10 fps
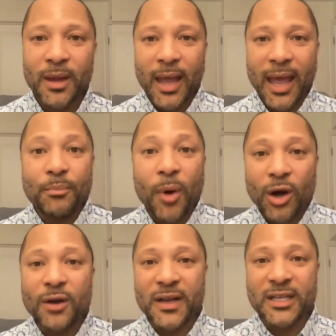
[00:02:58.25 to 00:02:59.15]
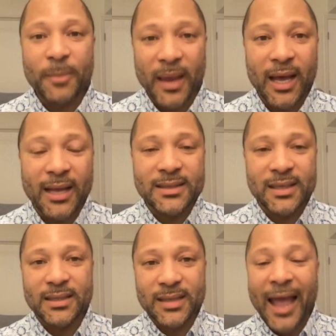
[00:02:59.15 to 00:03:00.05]
And part of it is because
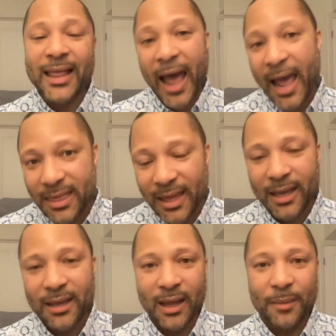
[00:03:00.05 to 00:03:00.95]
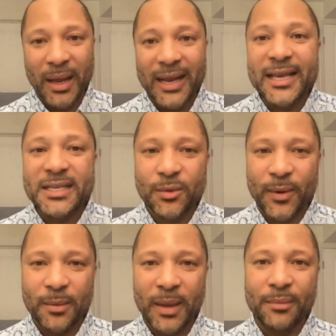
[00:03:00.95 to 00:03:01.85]
this, I think an easy way
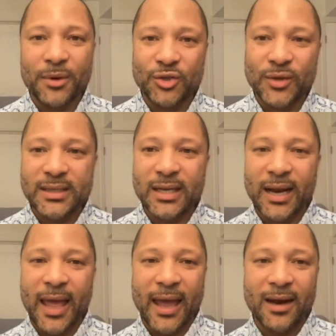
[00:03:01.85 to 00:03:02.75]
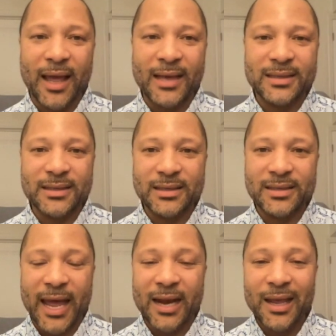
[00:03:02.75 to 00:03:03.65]
to be able to address it and analyze this is
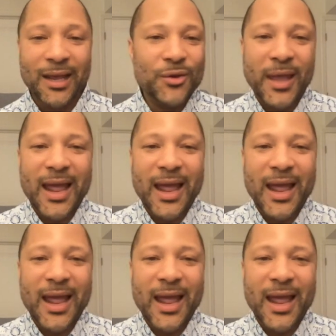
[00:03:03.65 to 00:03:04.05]
that you can't